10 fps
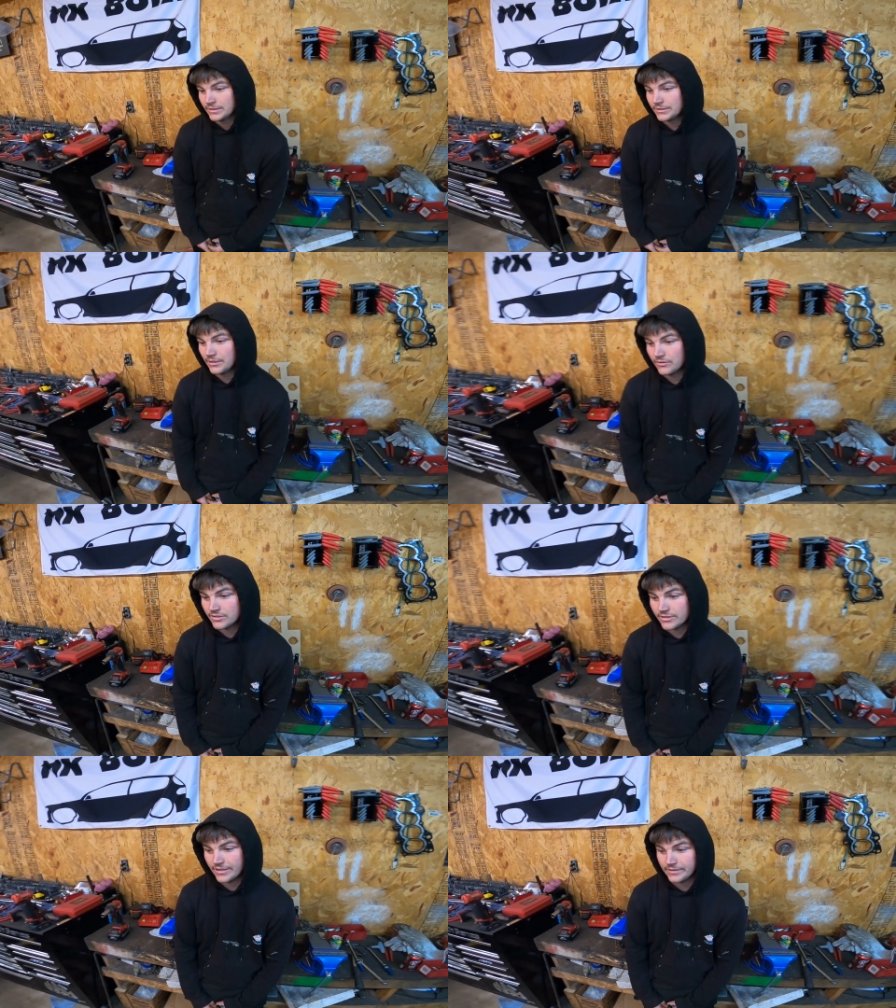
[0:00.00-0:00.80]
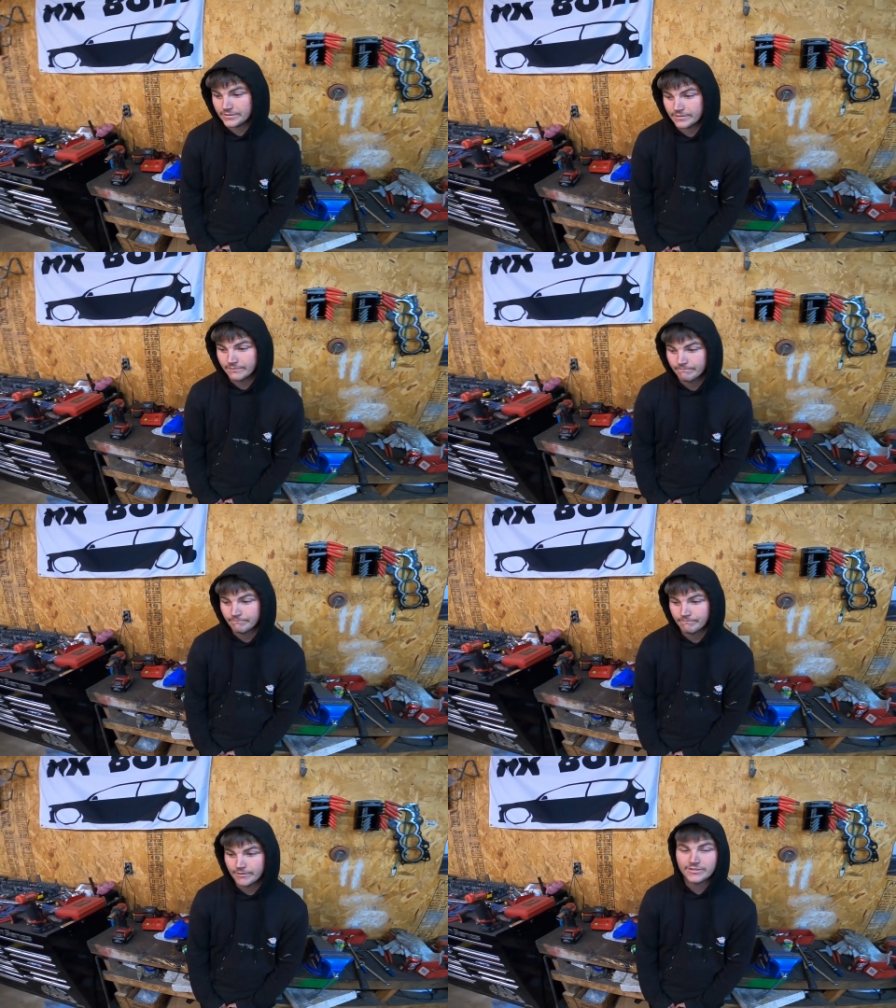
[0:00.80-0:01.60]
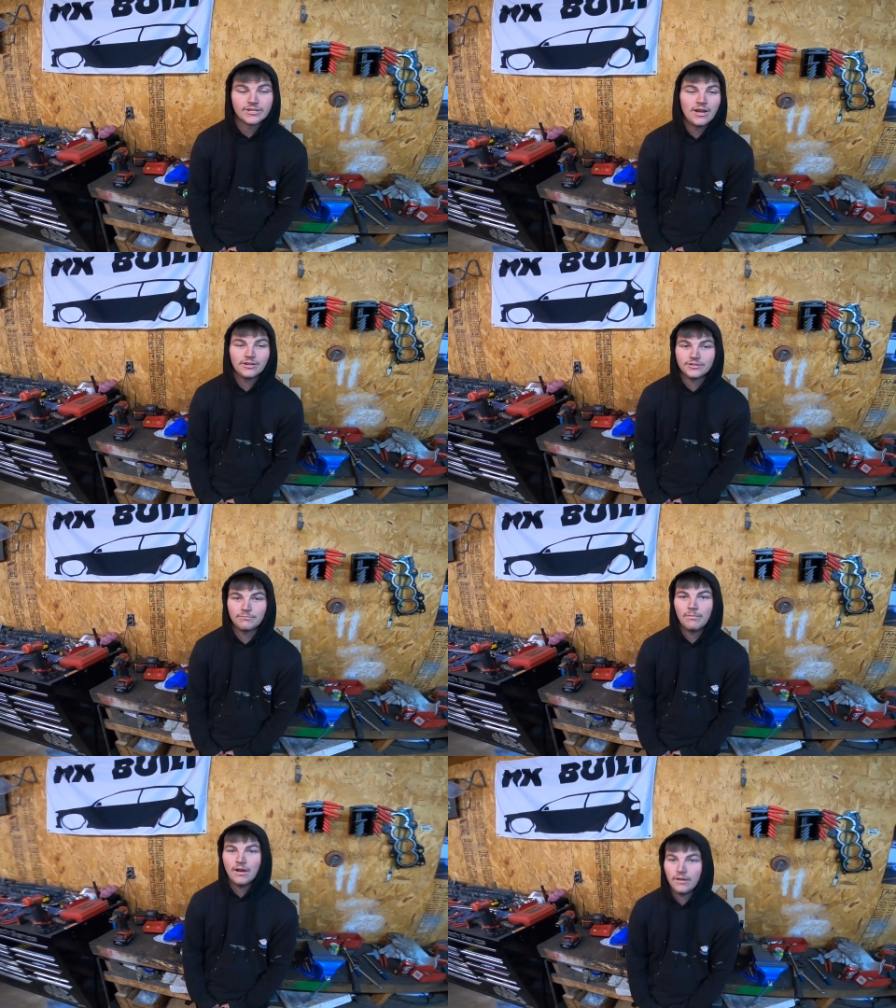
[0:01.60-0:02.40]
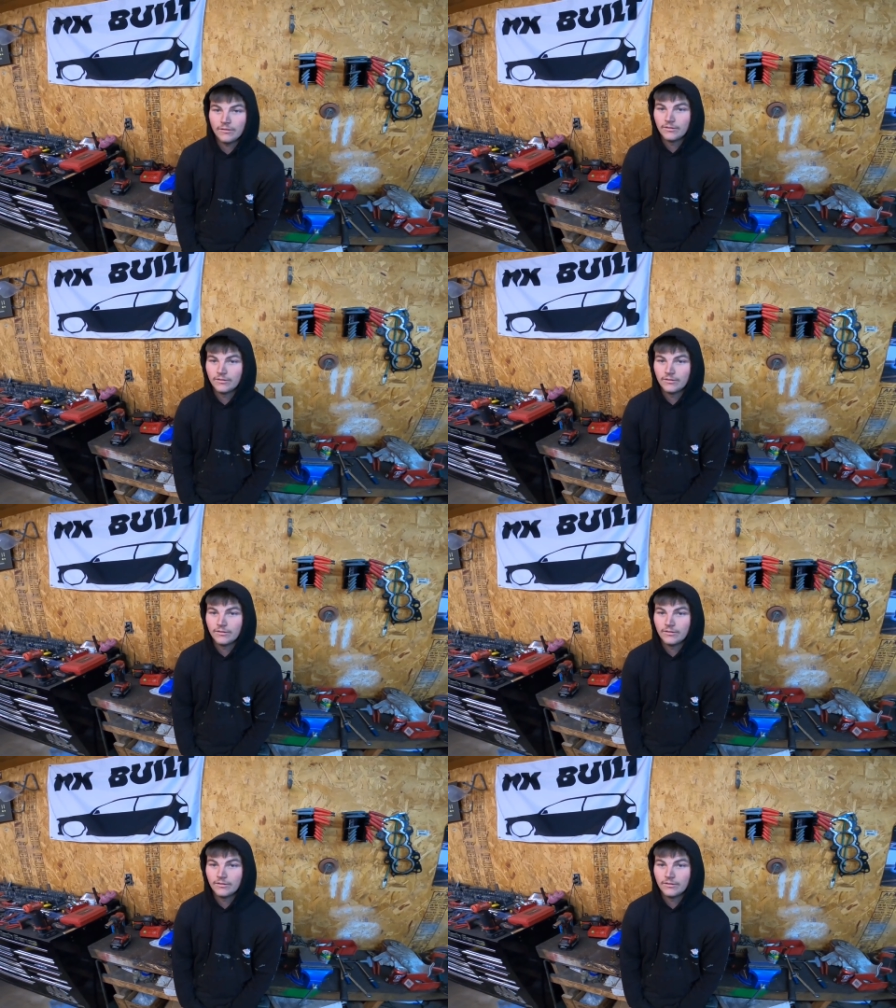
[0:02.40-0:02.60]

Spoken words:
so it's just, it sucks, but